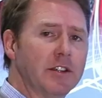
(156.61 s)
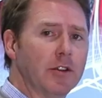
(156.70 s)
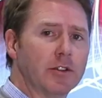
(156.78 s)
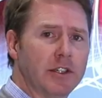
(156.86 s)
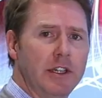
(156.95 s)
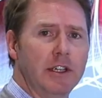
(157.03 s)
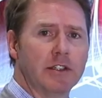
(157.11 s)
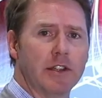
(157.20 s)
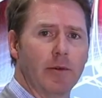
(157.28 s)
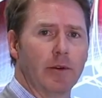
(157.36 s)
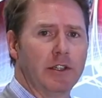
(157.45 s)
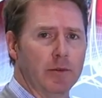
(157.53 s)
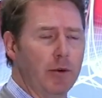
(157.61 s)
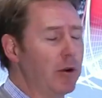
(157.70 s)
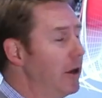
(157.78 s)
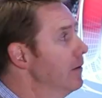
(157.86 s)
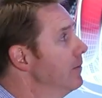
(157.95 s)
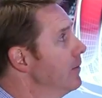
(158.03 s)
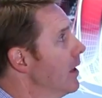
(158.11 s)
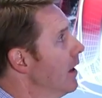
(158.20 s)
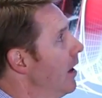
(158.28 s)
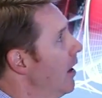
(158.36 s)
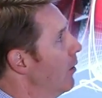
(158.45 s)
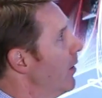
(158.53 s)
SoCs that we support.
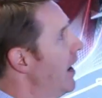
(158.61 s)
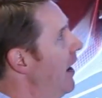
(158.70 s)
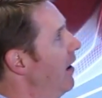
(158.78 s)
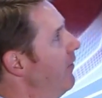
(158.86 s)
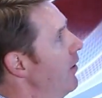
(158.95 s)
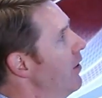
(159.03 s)
We have